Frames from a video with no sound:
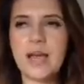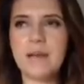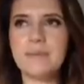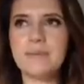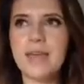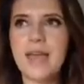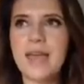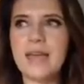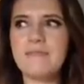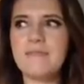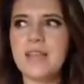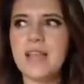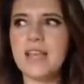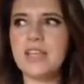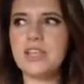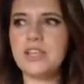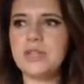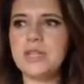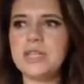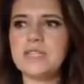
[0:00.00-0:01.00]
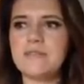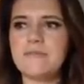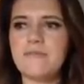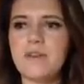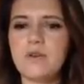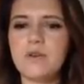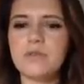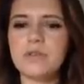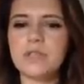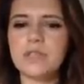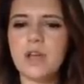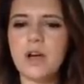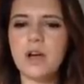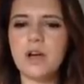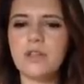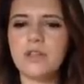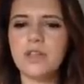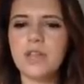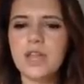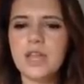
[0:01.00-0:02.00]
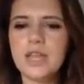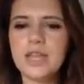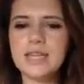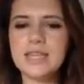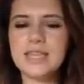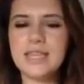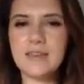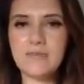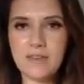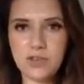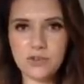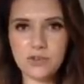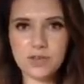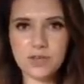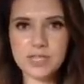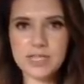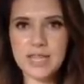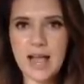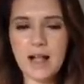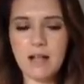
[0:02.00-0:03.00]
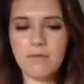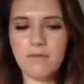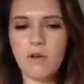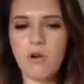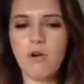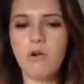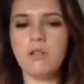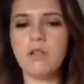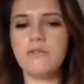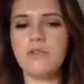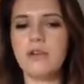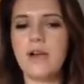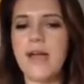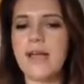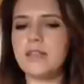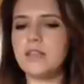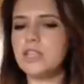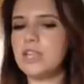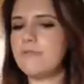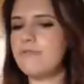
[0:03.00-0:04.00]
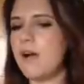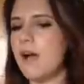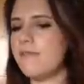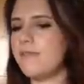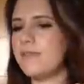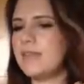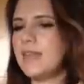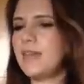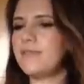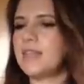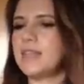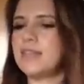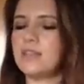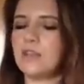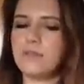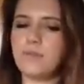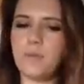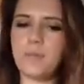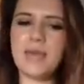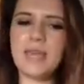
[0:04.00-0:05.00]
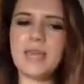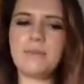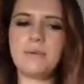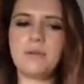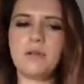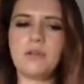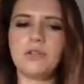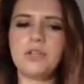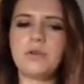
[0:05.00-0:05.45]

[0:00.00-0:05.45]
I'm getting that like you need to focus on giving yourself all of your energy rather than giving it to other people.